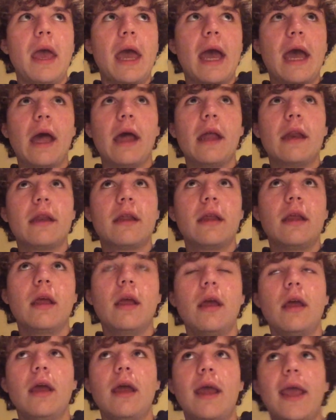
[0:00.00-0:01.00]
And
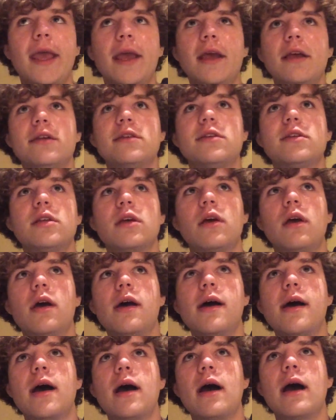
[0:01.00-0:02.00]
here's
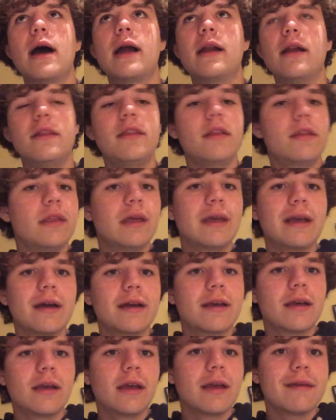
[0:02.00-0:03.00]
another thing I
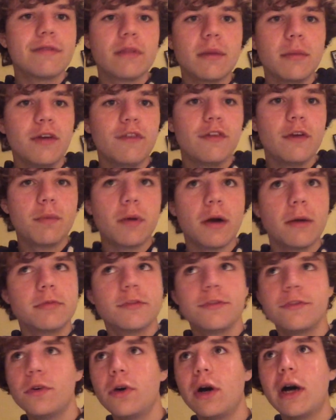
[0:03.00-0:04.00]
can give the movie
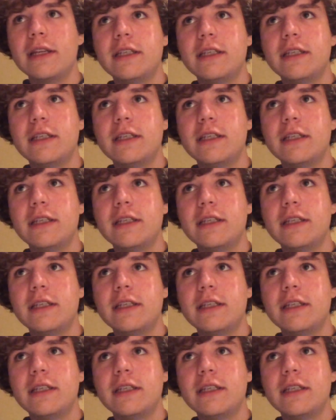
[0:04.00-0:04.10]
props for.